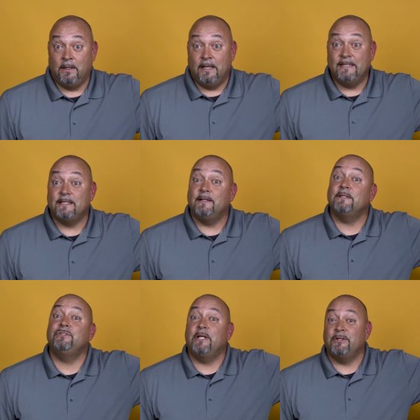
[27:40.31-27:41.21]
He said,
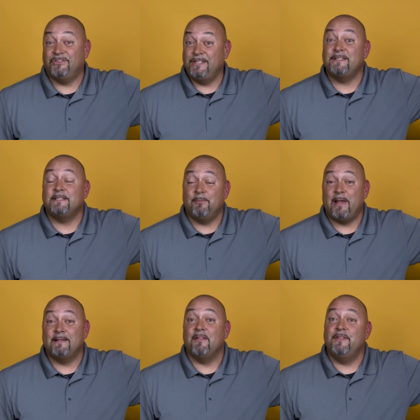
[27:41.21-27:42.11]
"This gen- Jesus said
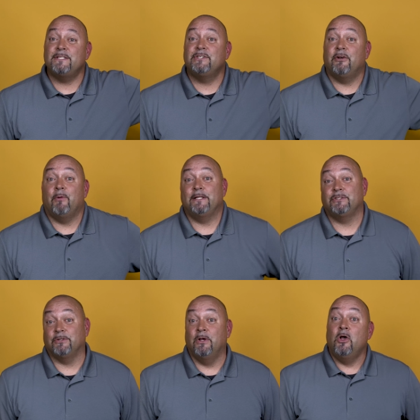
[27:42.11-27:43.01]
back then, this
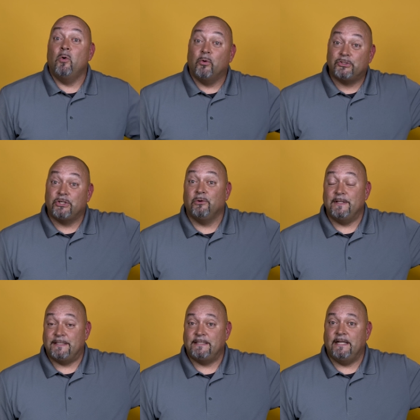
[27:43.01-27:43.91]
generation will
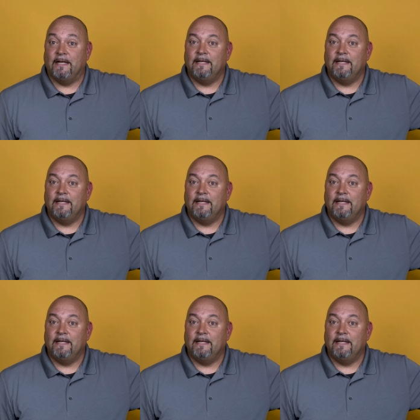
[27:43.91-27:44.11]
surely see it."